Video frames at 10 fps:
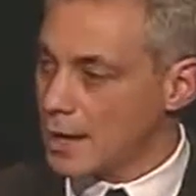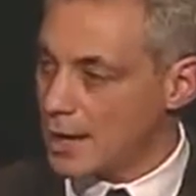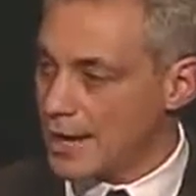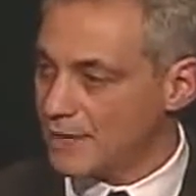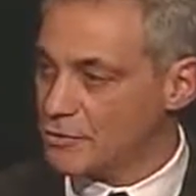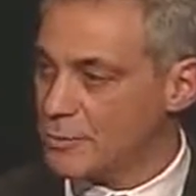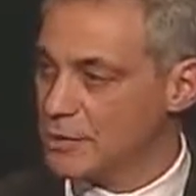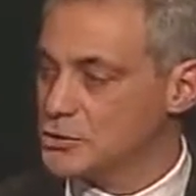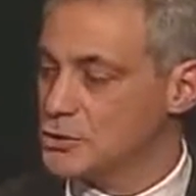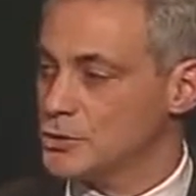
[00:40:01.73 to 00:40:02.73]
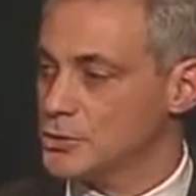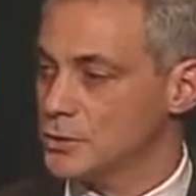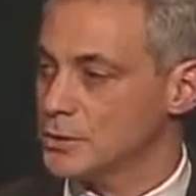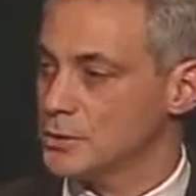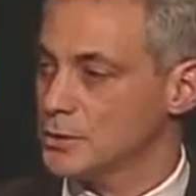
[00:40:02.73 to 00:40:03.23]
I have to make sure
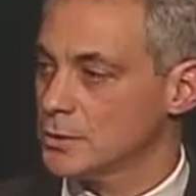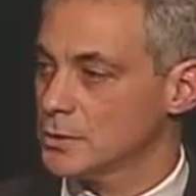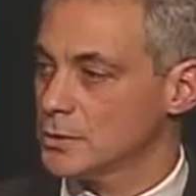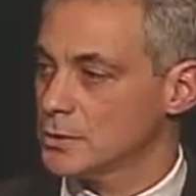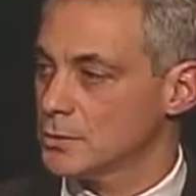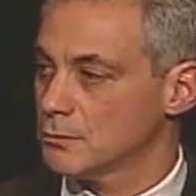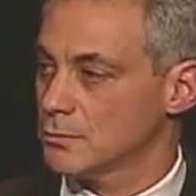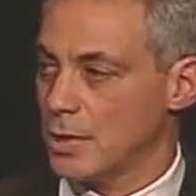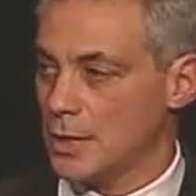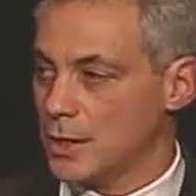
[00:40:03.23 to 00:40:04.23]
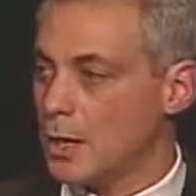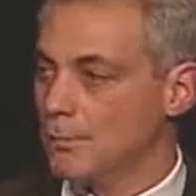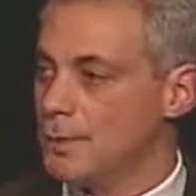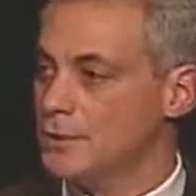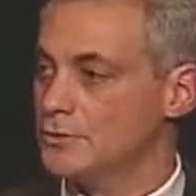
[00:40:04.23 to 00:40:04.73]
a lot of
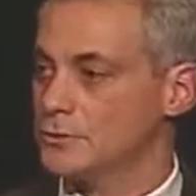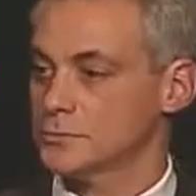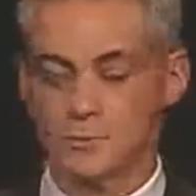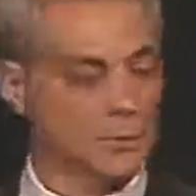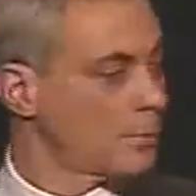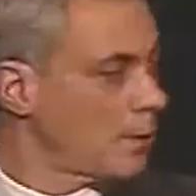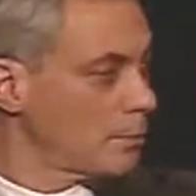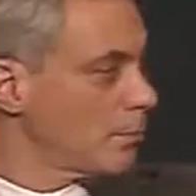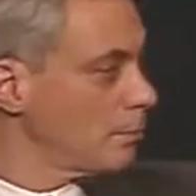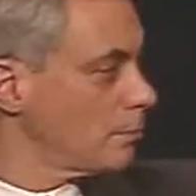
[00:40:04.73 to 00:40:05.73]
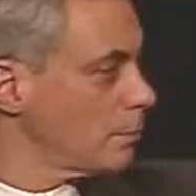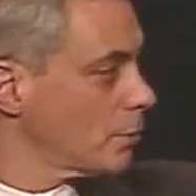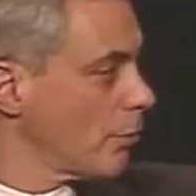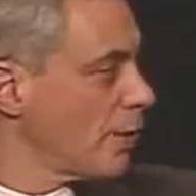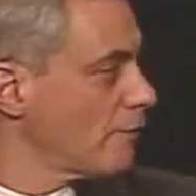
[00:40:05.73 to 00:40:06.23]
companies, uh, uh,
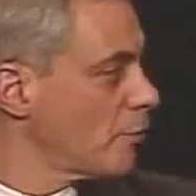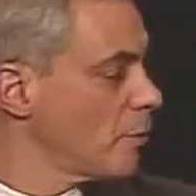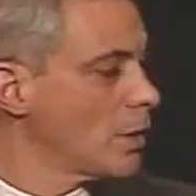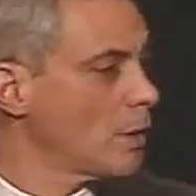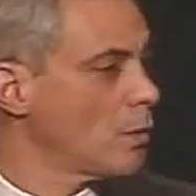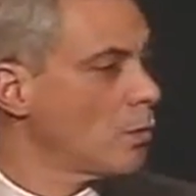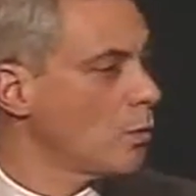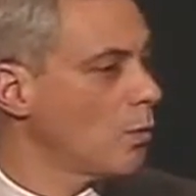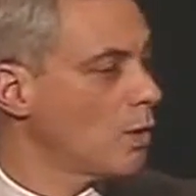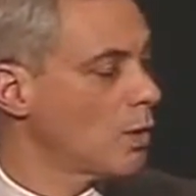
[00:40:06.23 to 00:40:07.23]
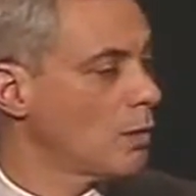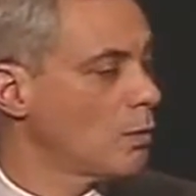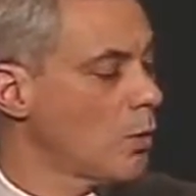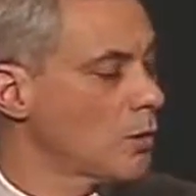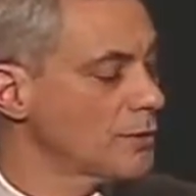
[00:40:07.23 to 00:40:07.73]
Greg from uh, uh,
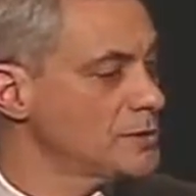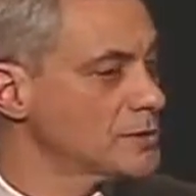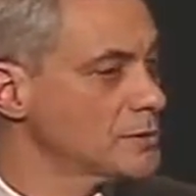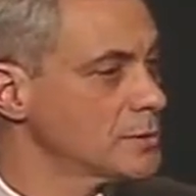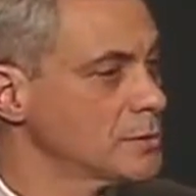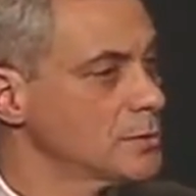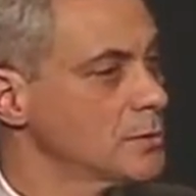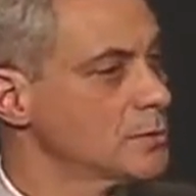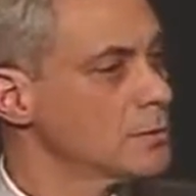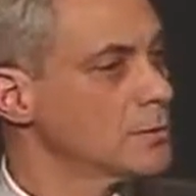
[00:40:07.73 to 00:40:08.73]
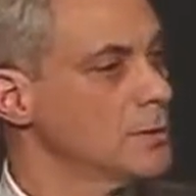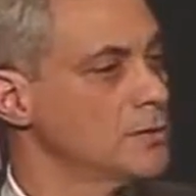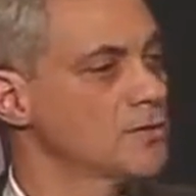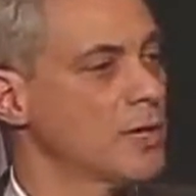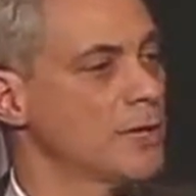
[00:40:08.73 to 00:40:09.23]
Walgreens, he
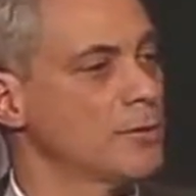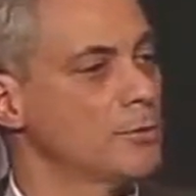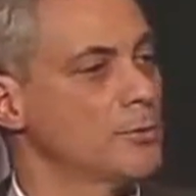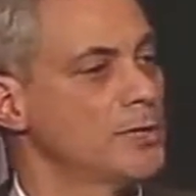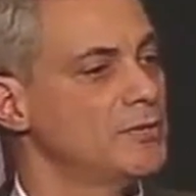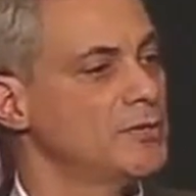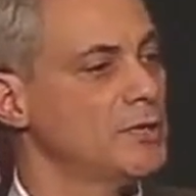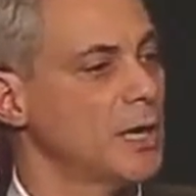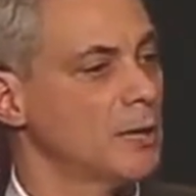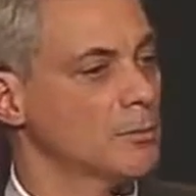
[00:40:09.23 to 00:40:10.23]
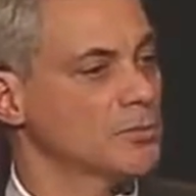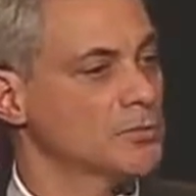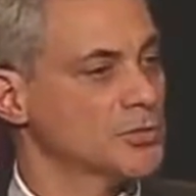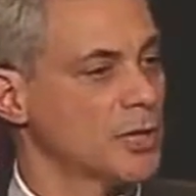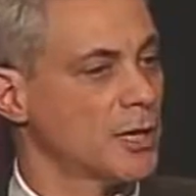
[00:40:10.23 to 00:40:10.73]
decided to put his e-commerce
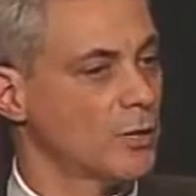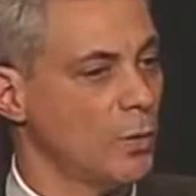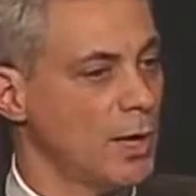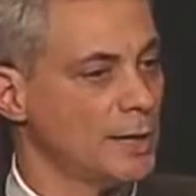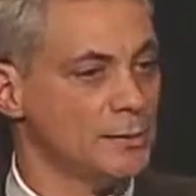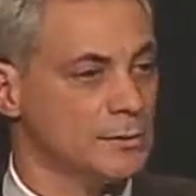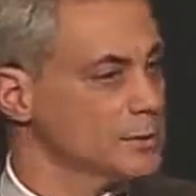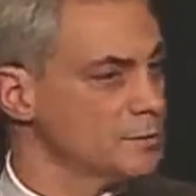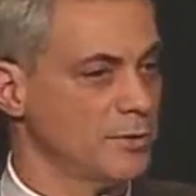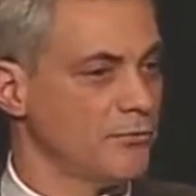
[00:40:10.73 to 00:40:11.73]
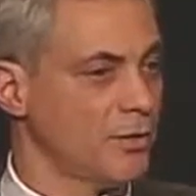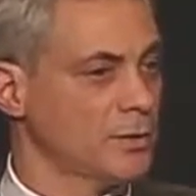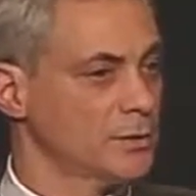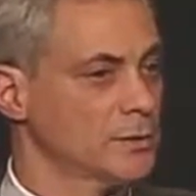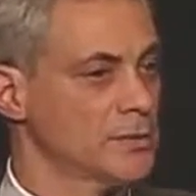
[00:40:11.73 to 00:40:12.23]
in Chicago. Why? Let's be
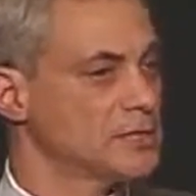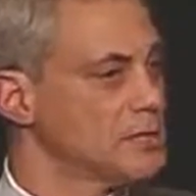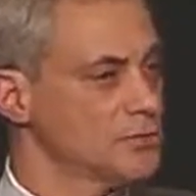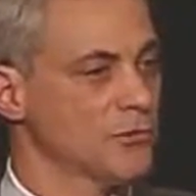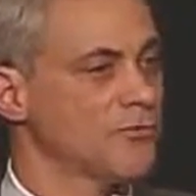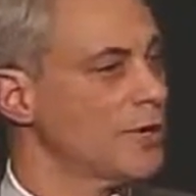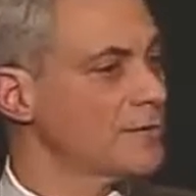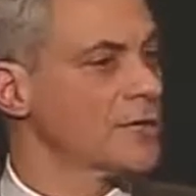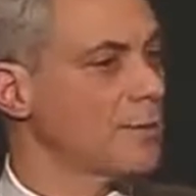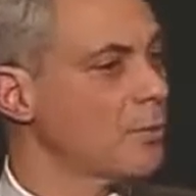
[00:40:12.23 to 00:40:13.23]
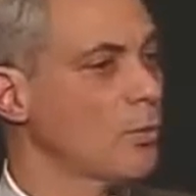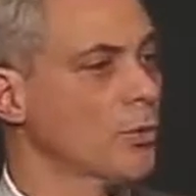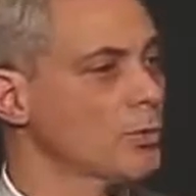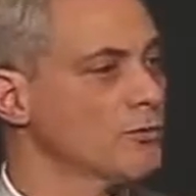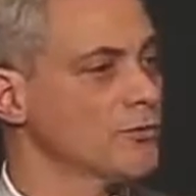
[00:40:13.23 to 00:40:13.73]
frank. It's easier to find the type of
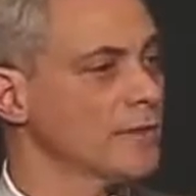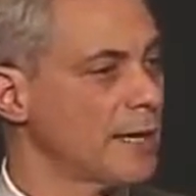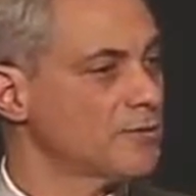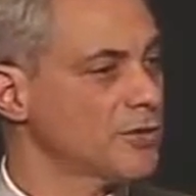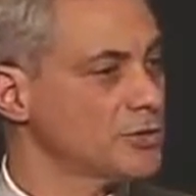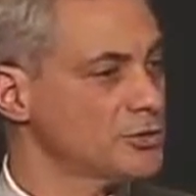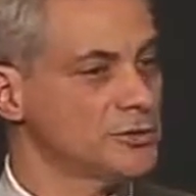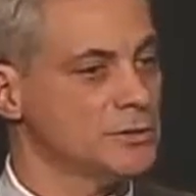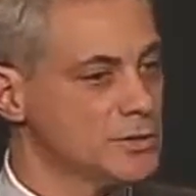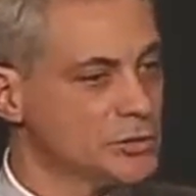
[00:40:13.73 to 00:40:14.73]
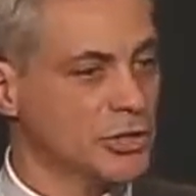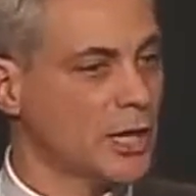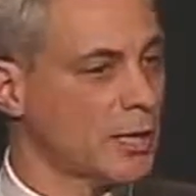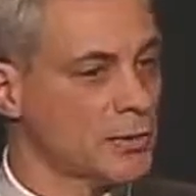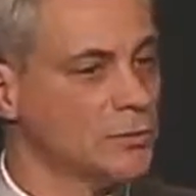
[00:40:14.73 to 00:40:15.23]
workers for that section in
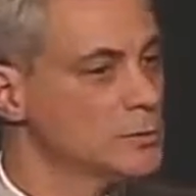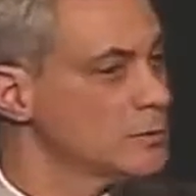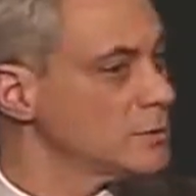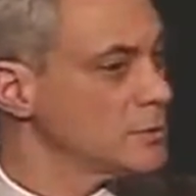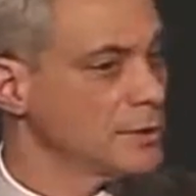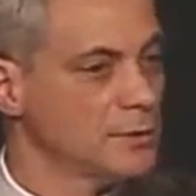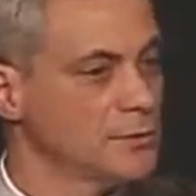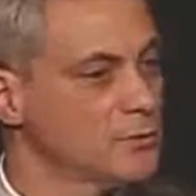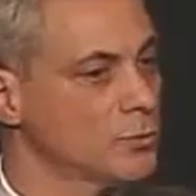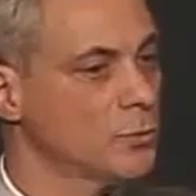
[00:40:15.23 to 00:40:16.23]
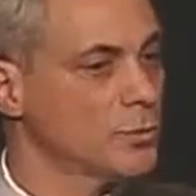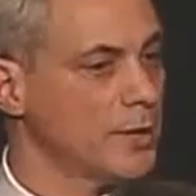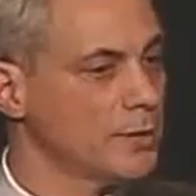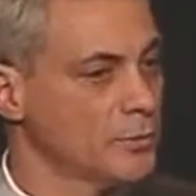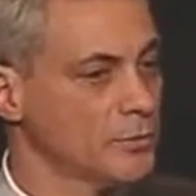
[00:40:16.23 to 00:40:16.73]
Chicago than it is where the
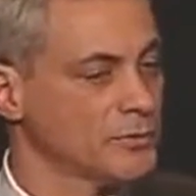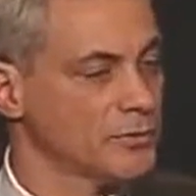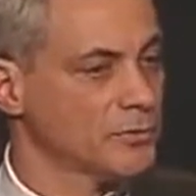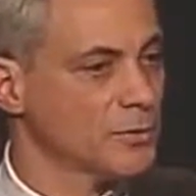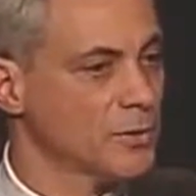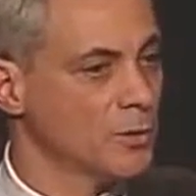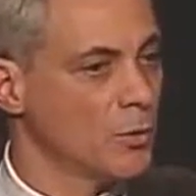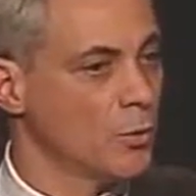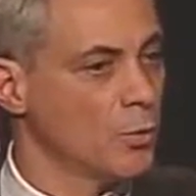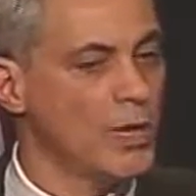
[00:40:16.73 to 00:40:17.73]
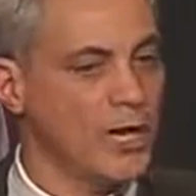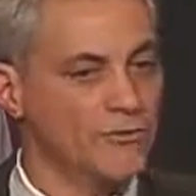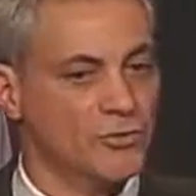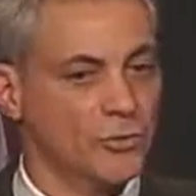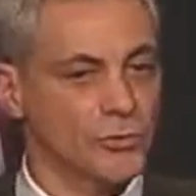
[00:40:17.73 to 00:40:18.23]
headquarters is. We
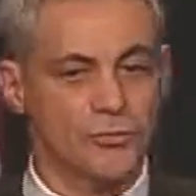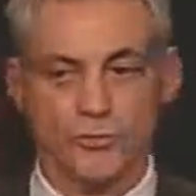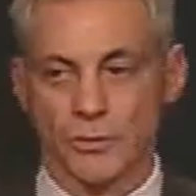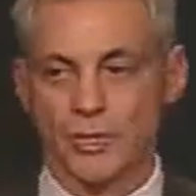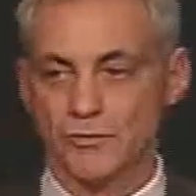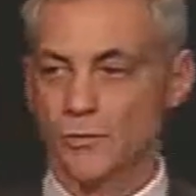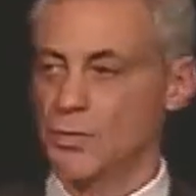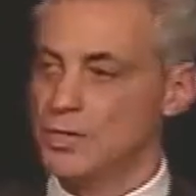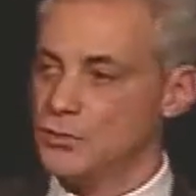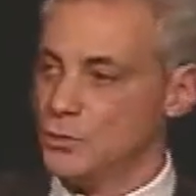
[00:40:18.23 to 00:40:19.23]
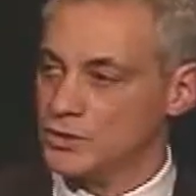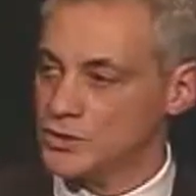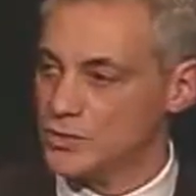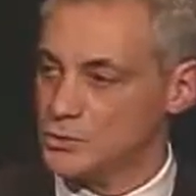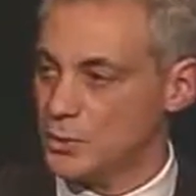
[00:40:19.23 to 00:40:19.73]
have certain strengths. We need to
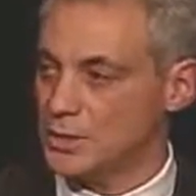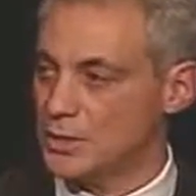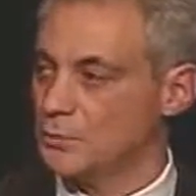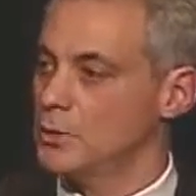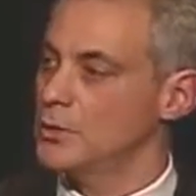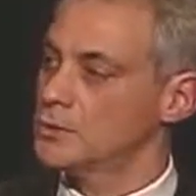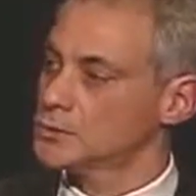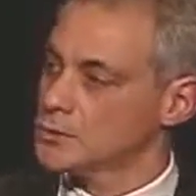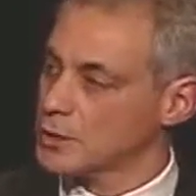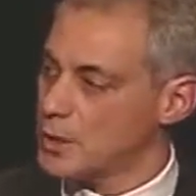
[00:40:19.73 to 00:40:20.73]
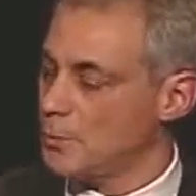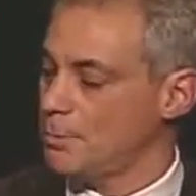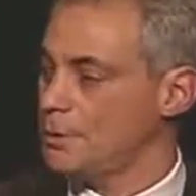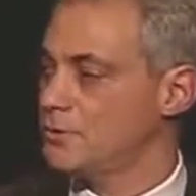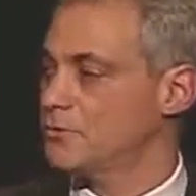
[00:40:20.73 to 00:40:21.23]
accentuate them so the
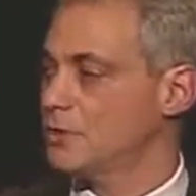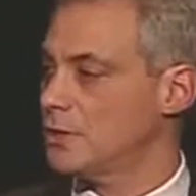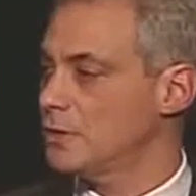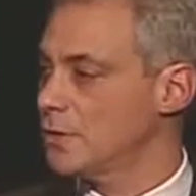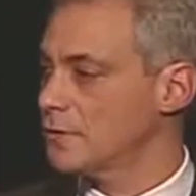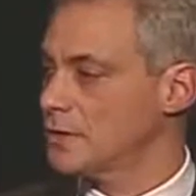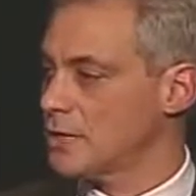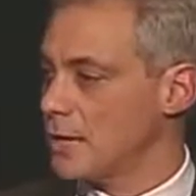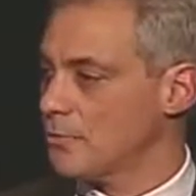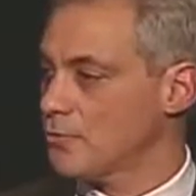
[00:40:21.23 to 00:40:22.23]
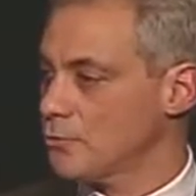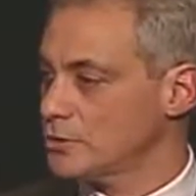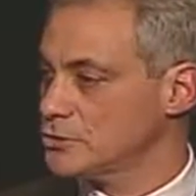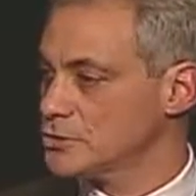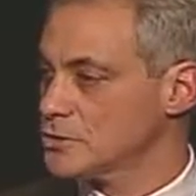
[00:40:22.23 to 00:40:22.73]
companies see the depth and
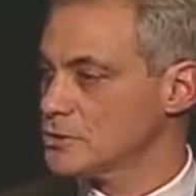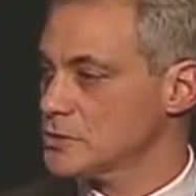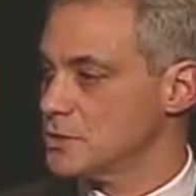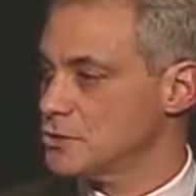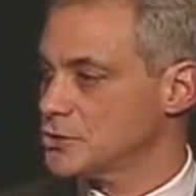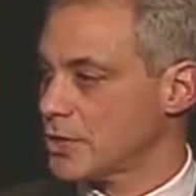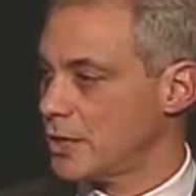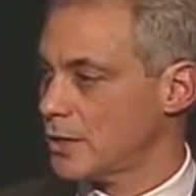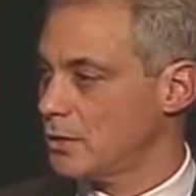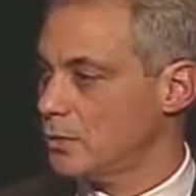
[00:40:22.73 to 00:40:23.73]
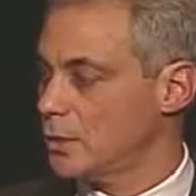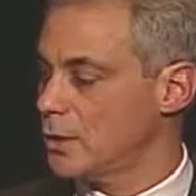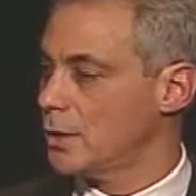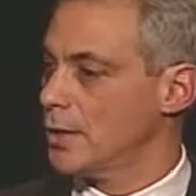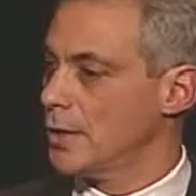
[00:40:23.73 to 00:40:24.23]
richness of the city of Chicago
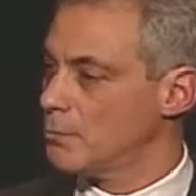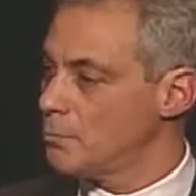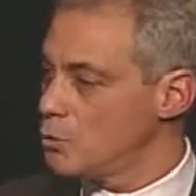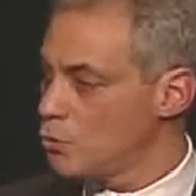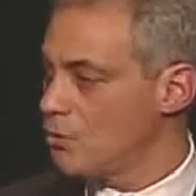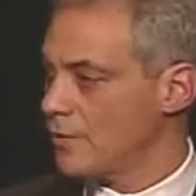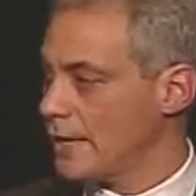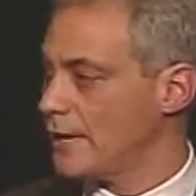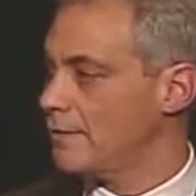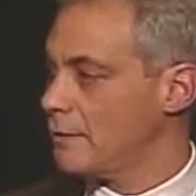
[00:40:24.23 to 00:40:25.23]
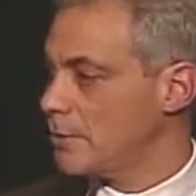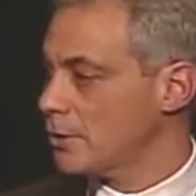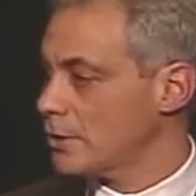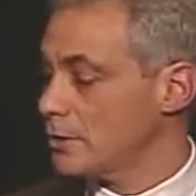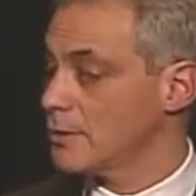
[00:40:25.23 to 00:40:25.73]
and move on that and then
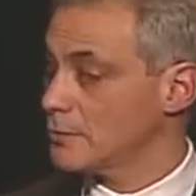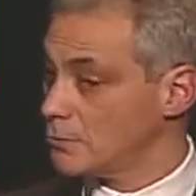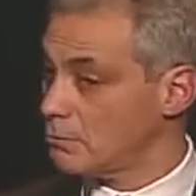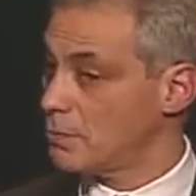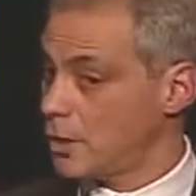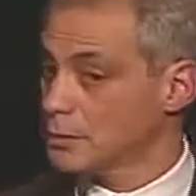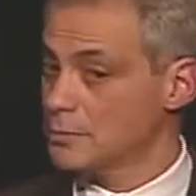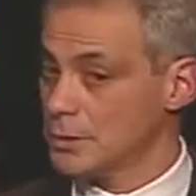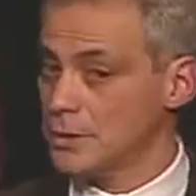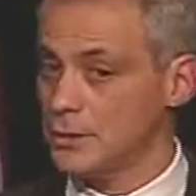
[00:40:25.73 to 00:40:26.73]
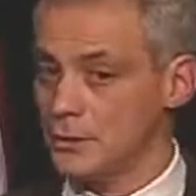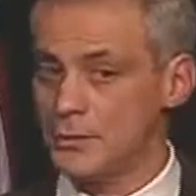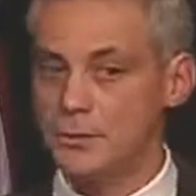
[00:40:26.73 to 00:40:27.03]
market it. And ultimately,